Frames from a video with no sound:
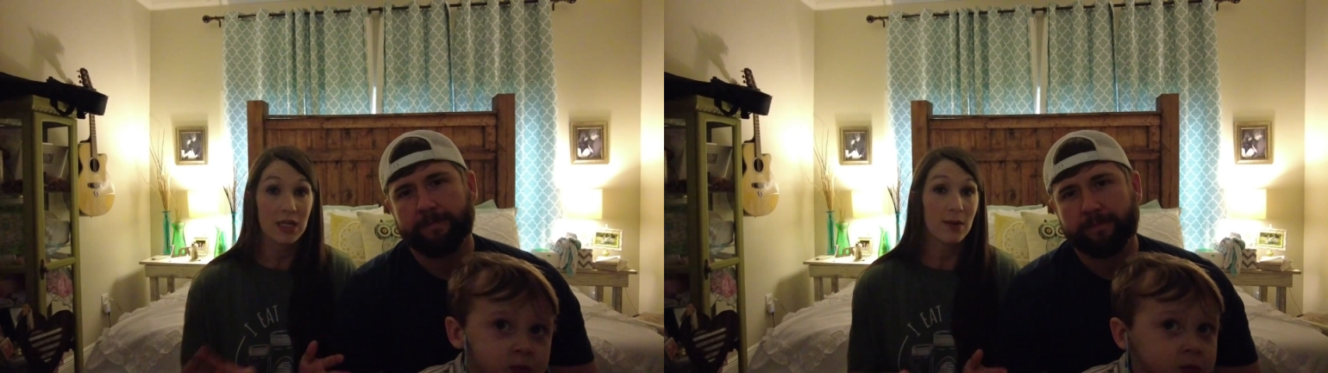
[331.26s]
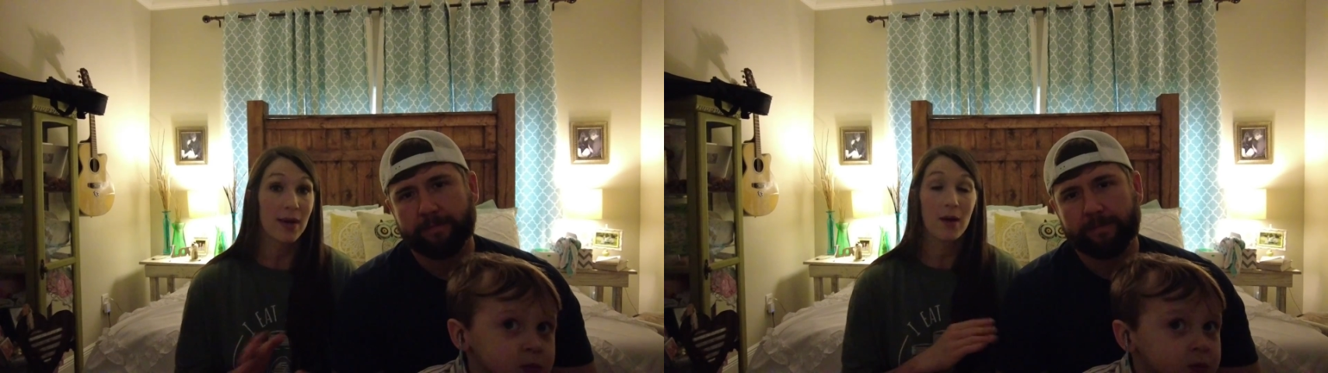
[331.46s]

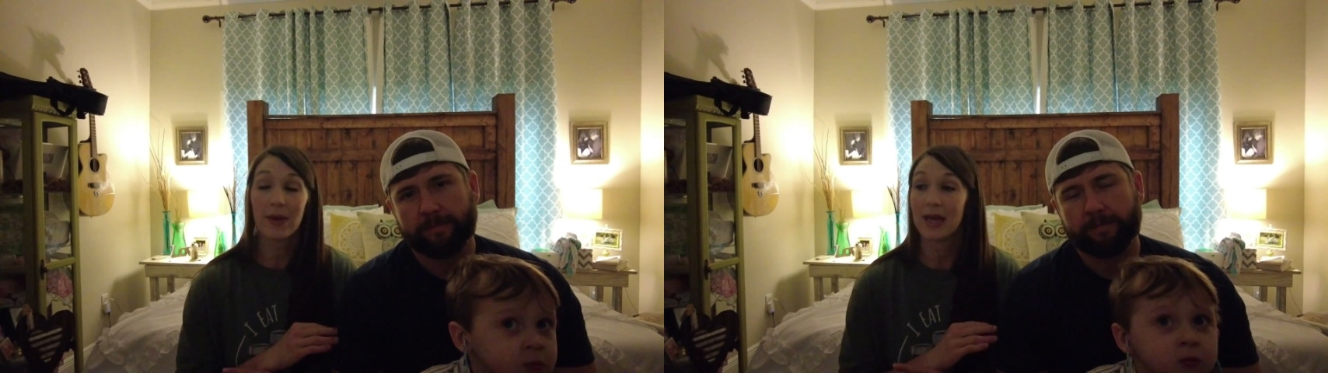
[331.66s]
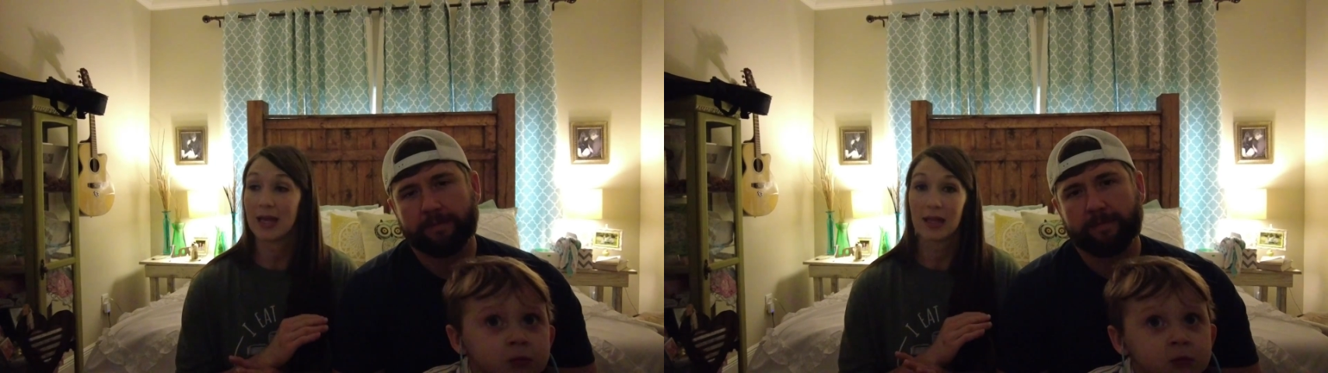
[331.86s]
Speaker 1: anywhere.
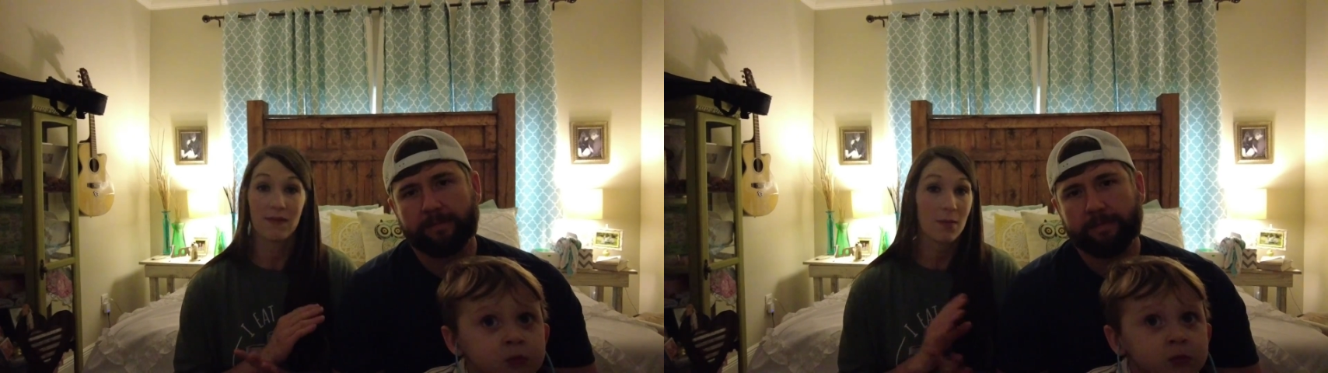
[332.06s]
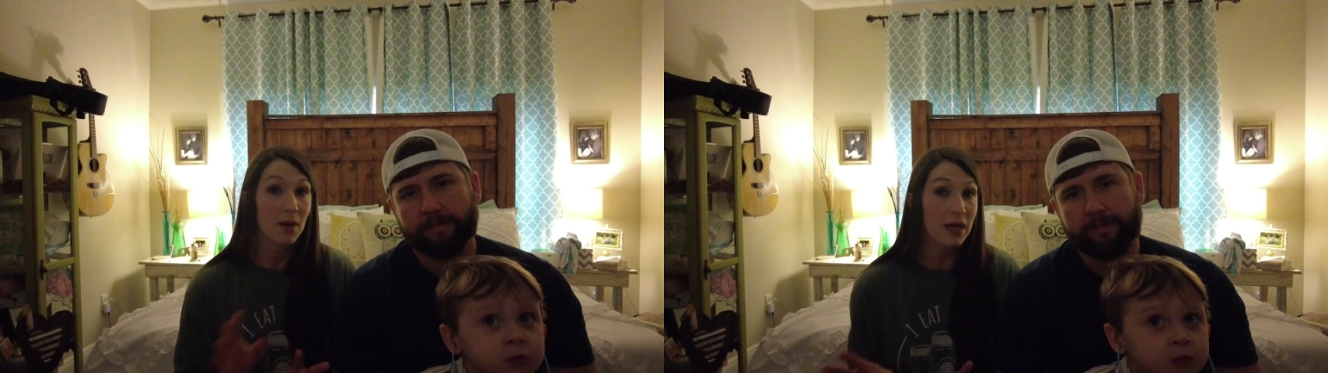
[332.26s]
We can't
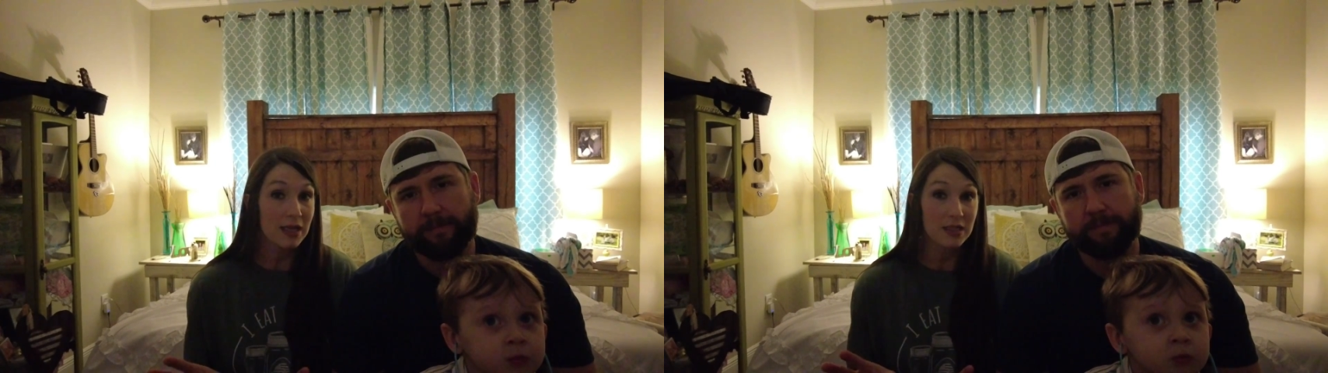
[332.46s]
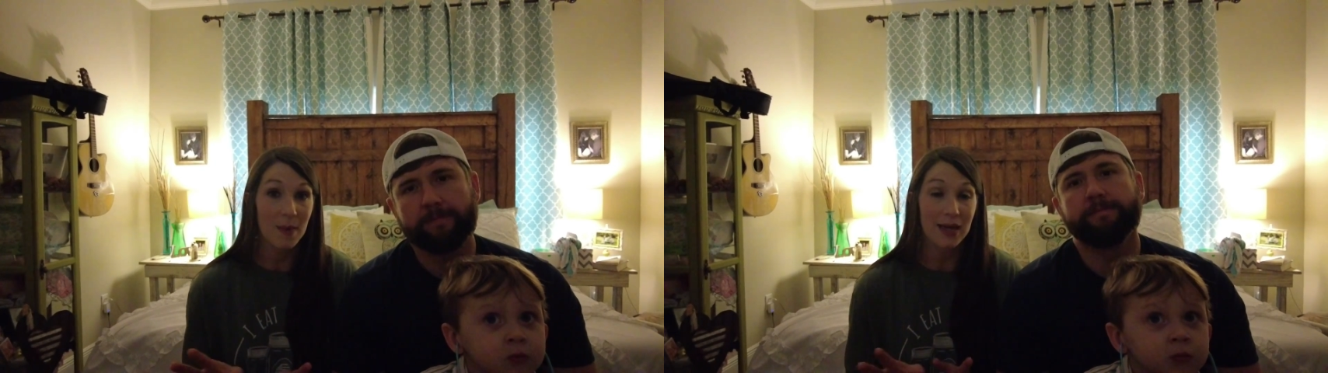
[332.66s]
leave the
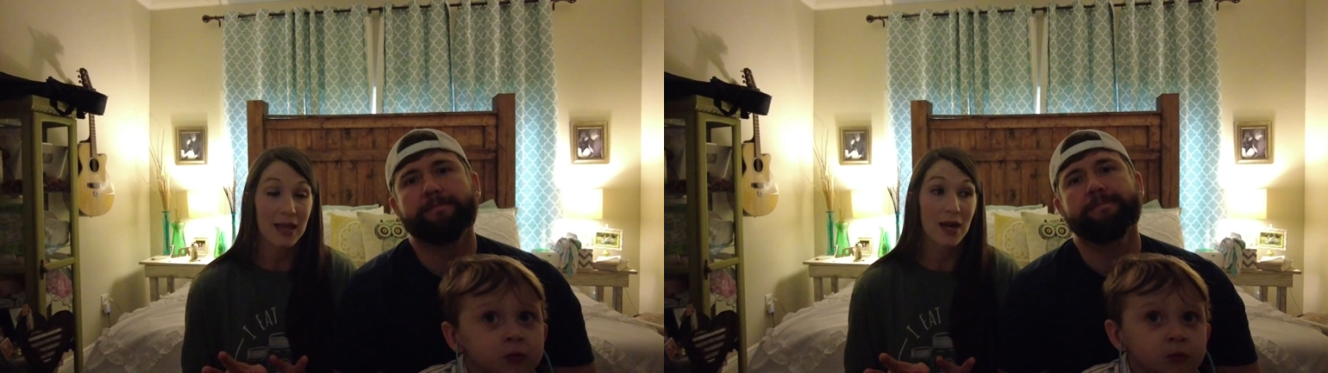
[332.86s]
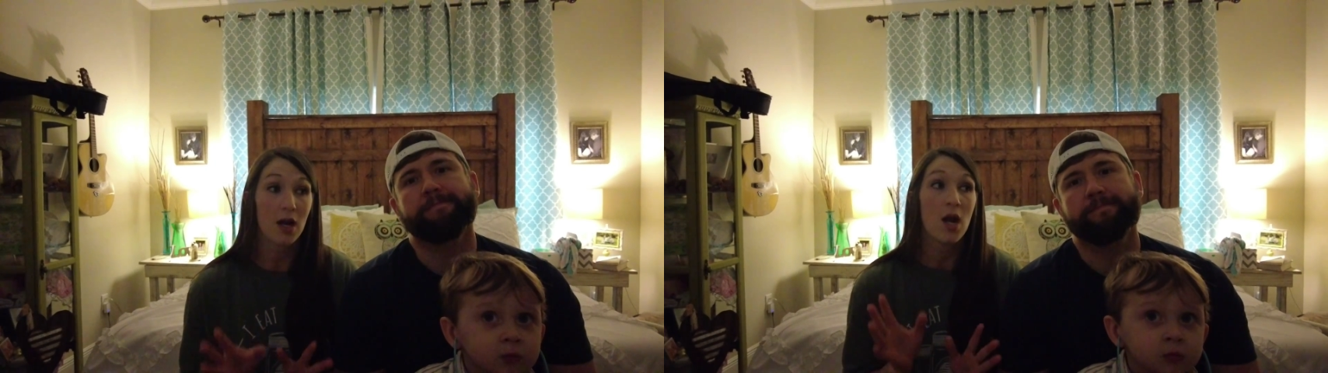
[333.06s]
buckets back
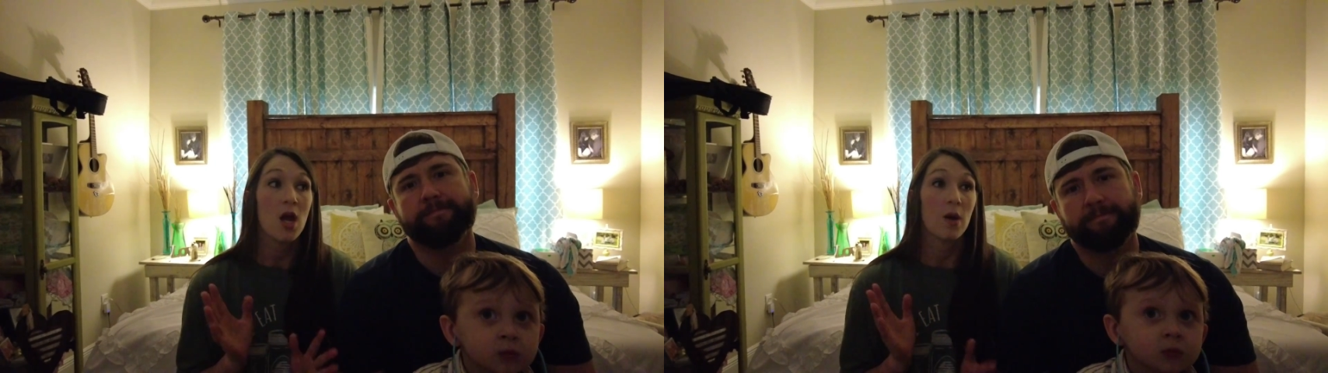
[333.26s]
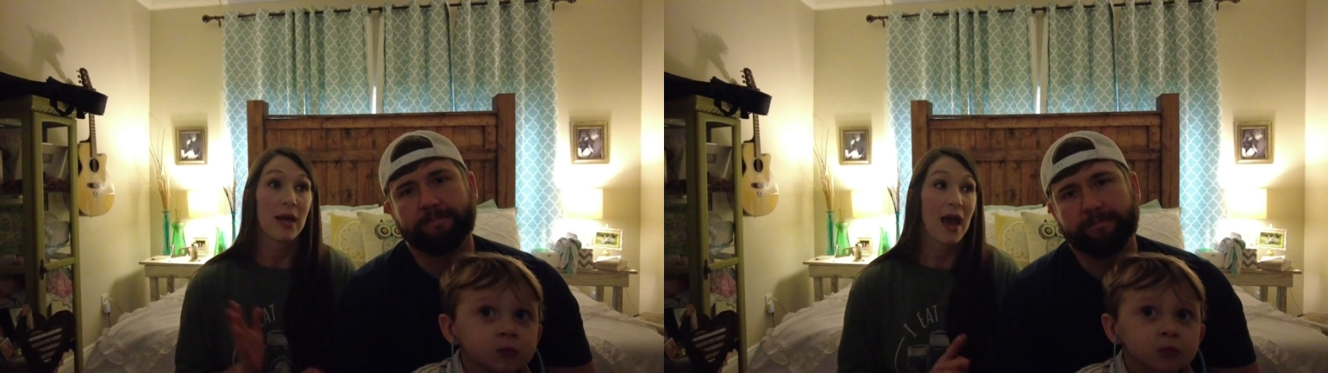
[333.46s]
there.
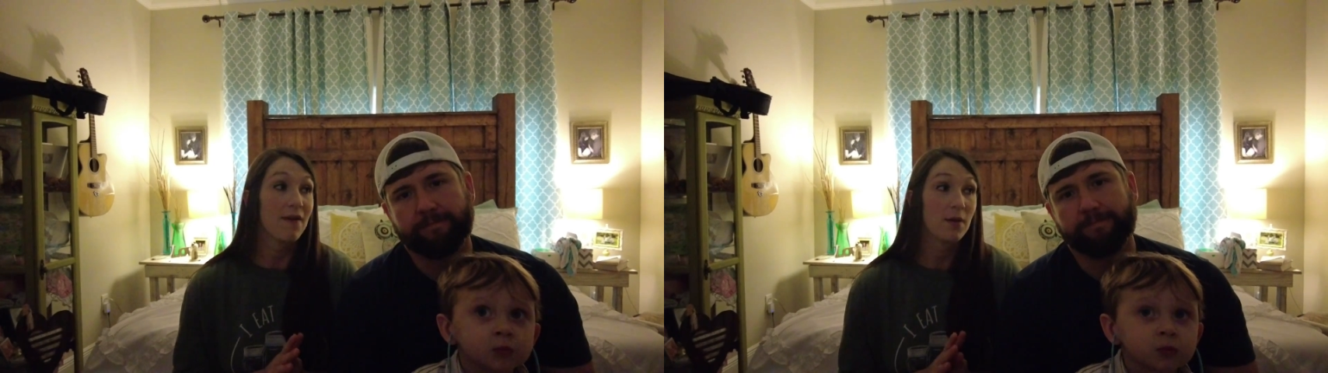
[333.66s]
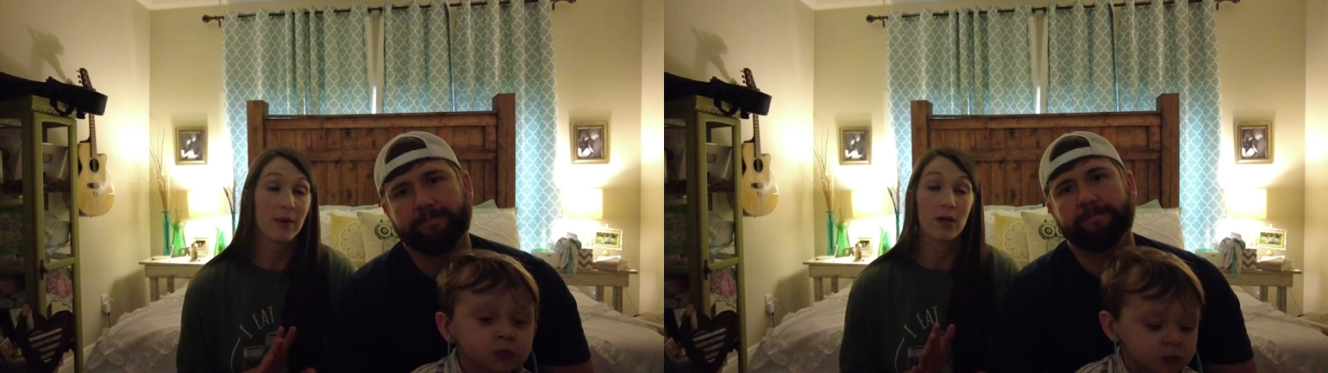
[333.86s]
We
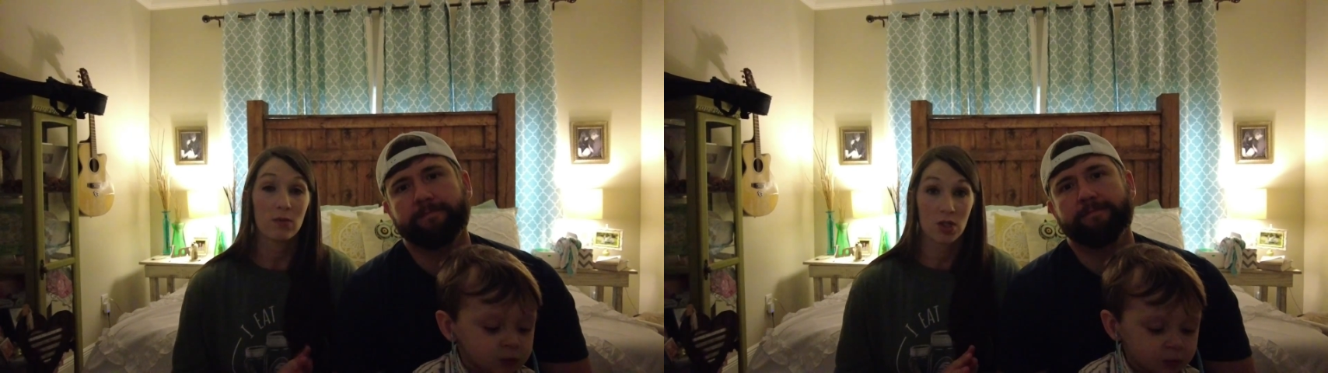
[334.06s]
have to bring them